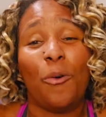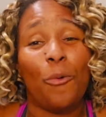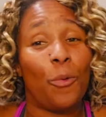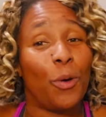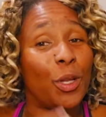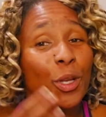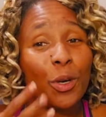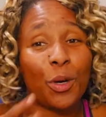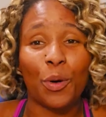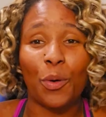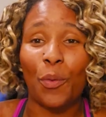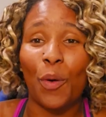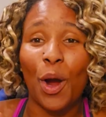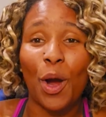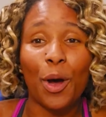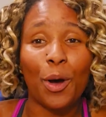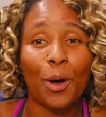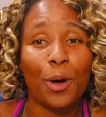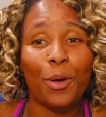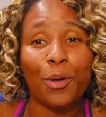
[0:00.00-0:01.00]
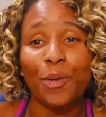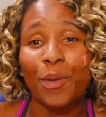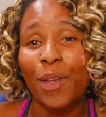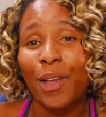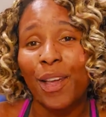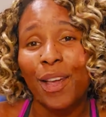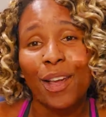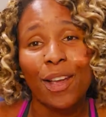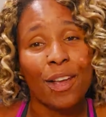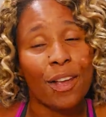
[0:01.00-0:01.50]
when you're grown,
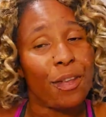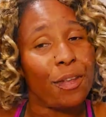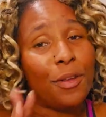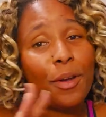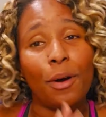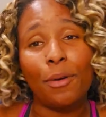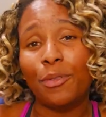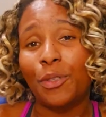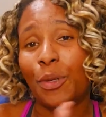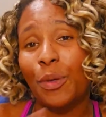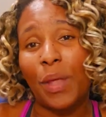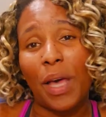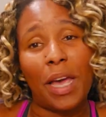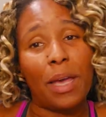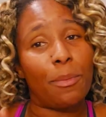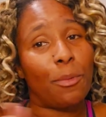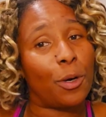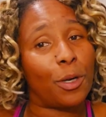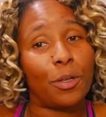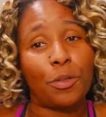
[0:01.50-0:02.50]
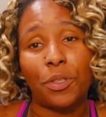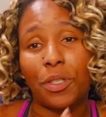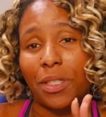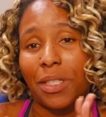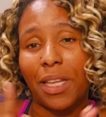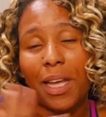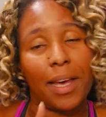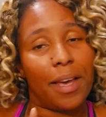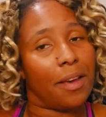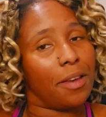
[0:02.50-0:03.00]
you don't do that anymore. You just
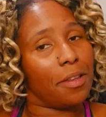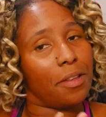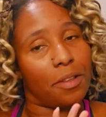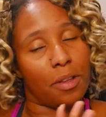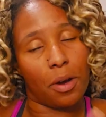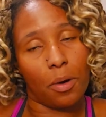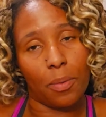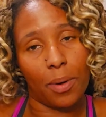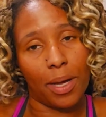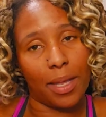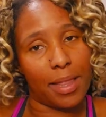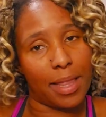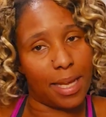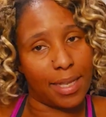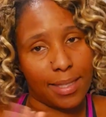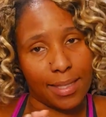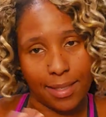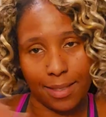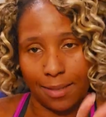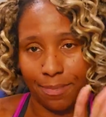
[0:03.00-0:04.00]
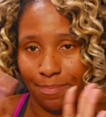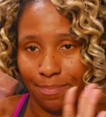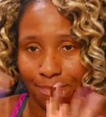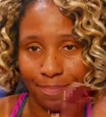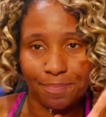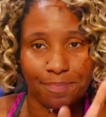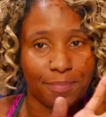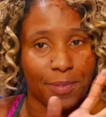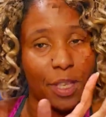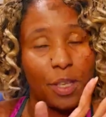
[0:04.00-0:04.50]
like, you know what? That's,
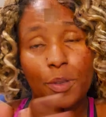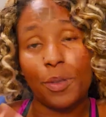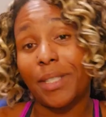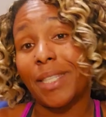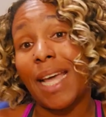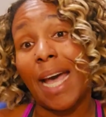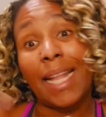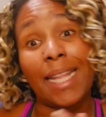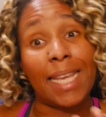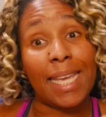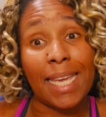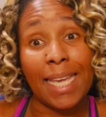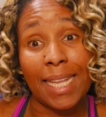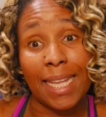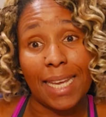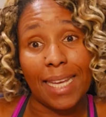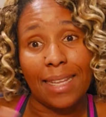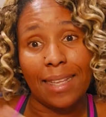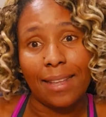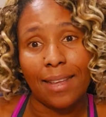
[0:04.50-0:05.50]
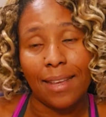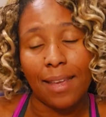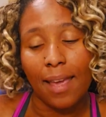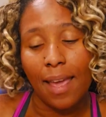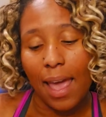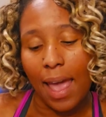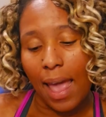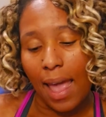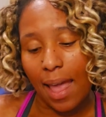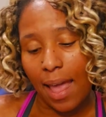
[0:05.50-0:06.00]
you just got to eat it.
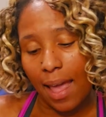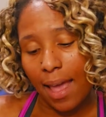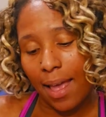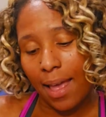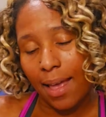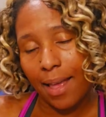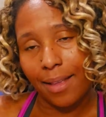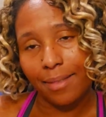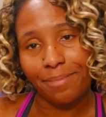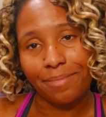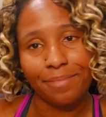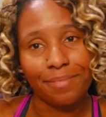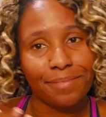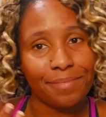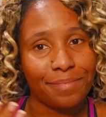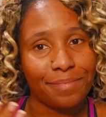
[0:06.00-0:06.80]
And